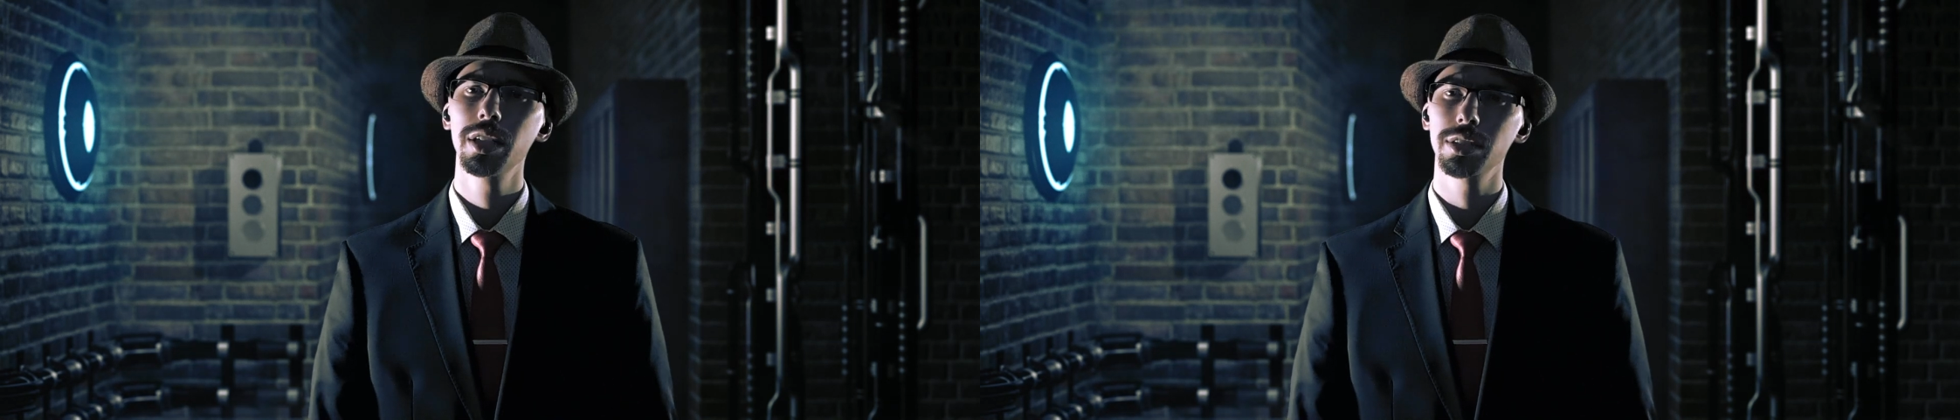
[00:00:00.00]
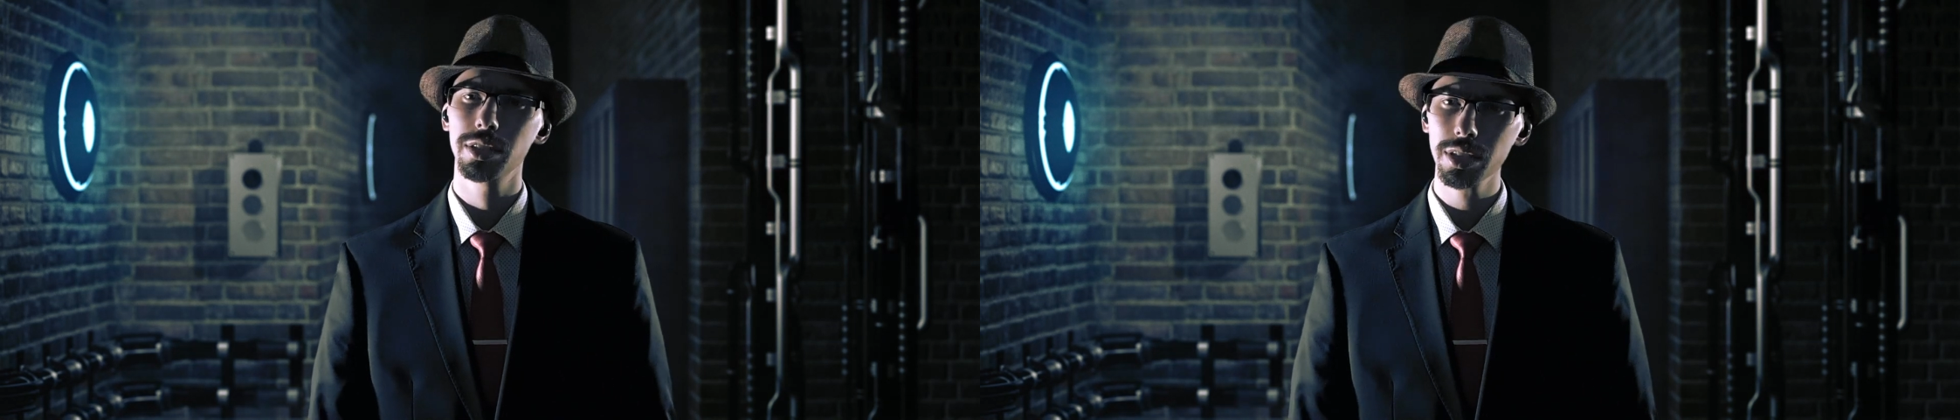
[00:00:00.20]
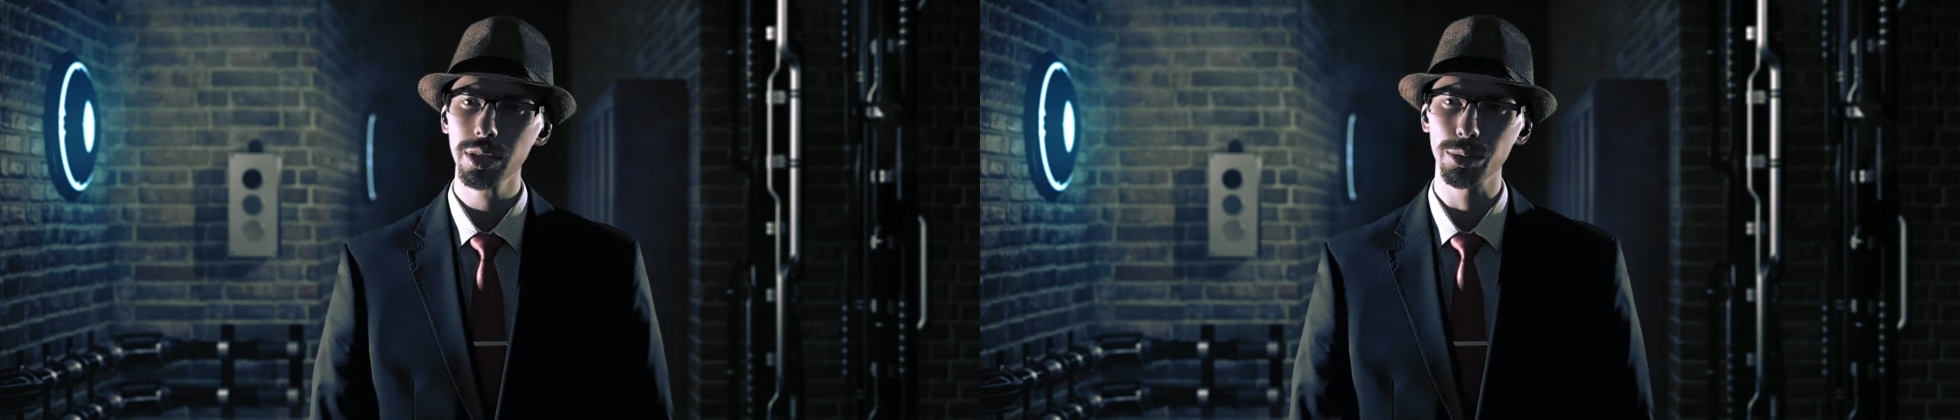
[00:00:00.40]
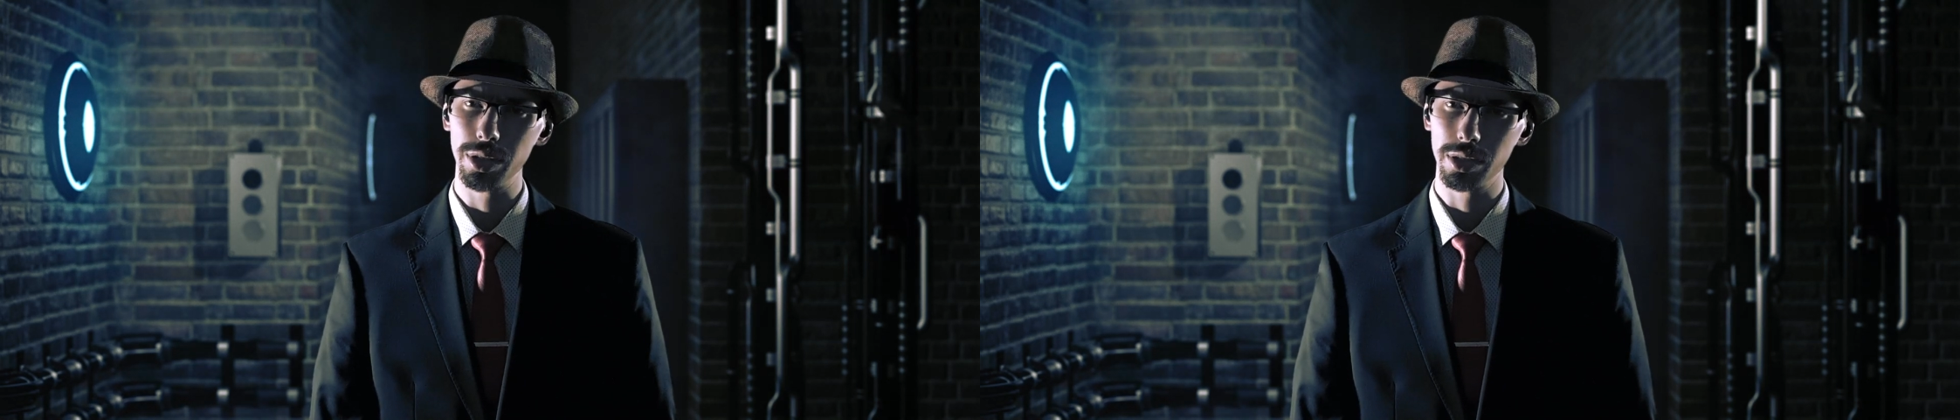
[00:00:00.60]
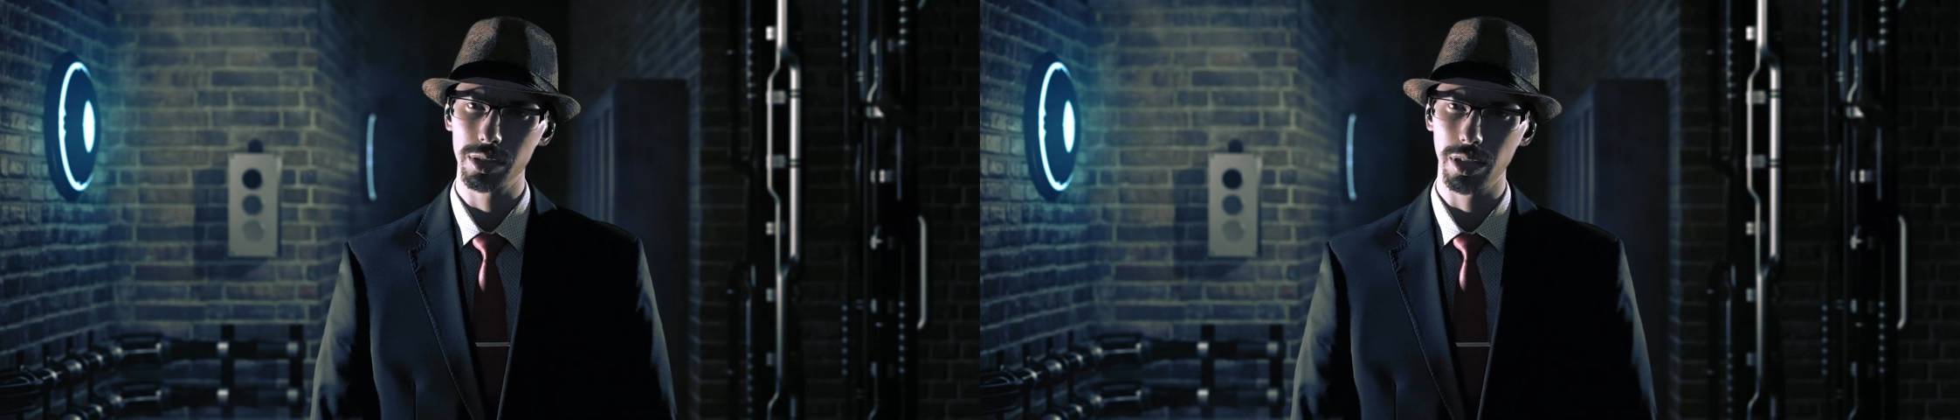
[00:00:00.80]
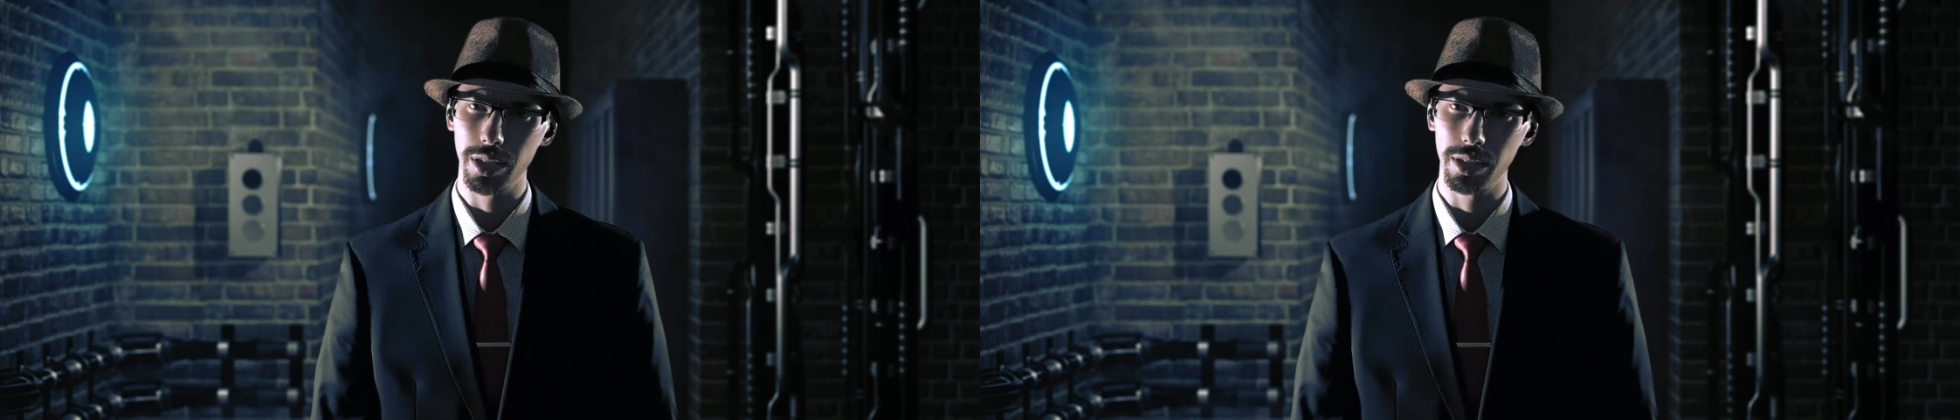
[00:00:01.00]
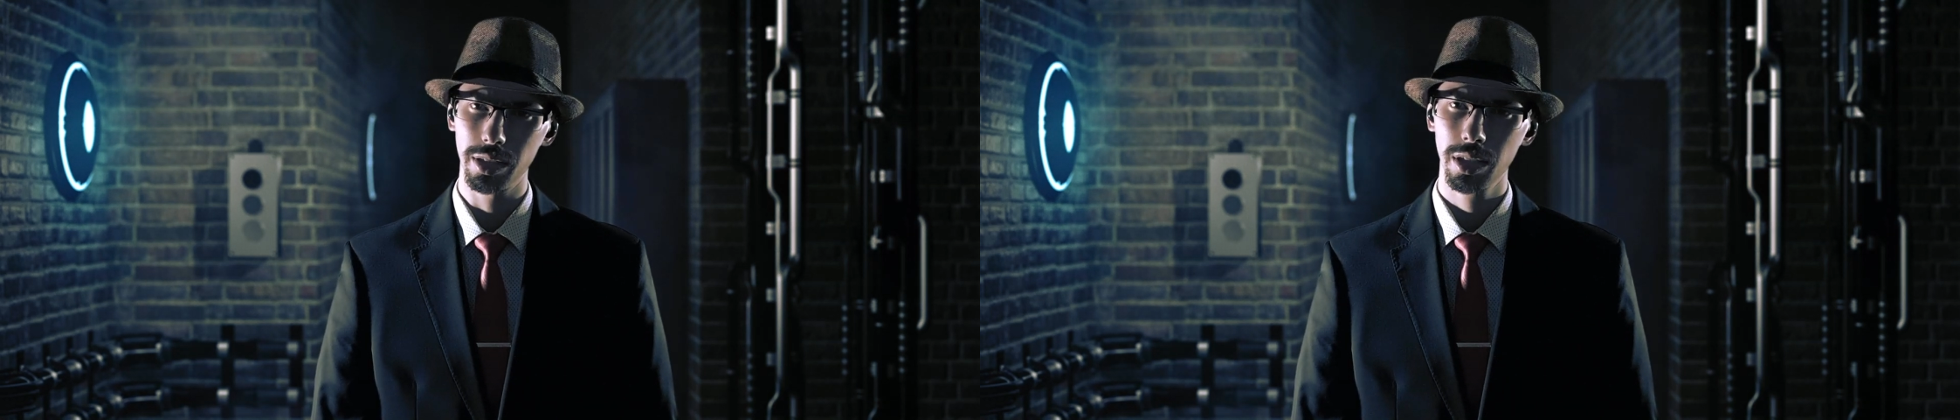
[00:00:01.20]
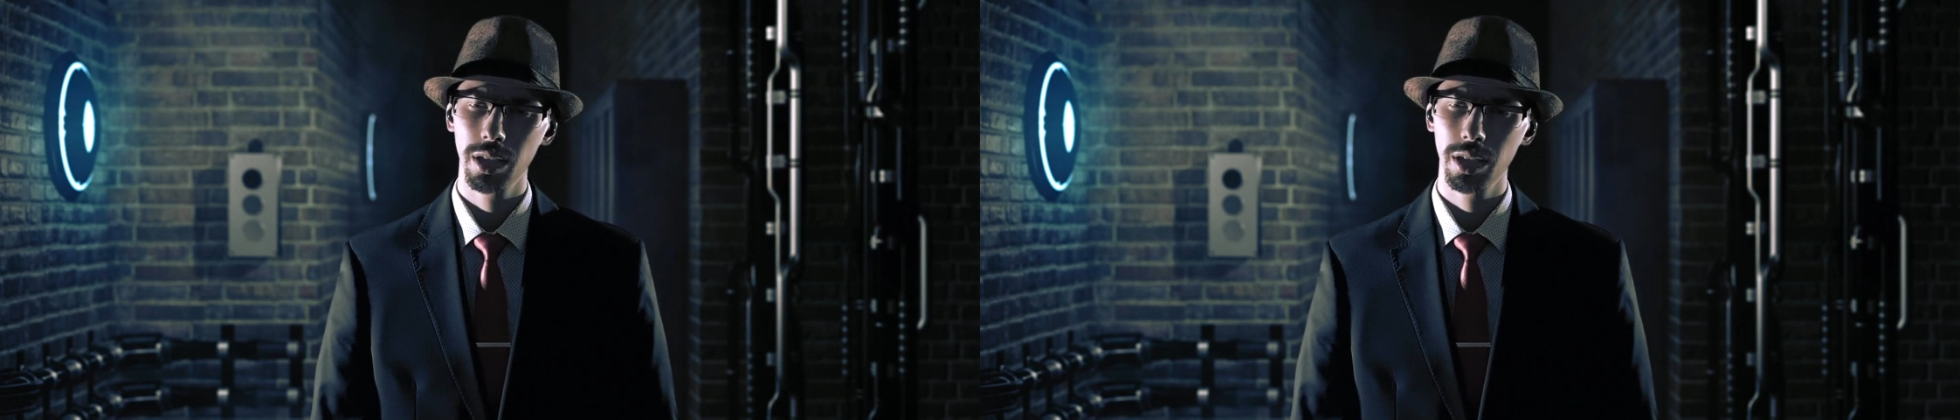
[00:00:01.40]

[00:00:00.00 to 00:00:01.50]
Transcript: seriously.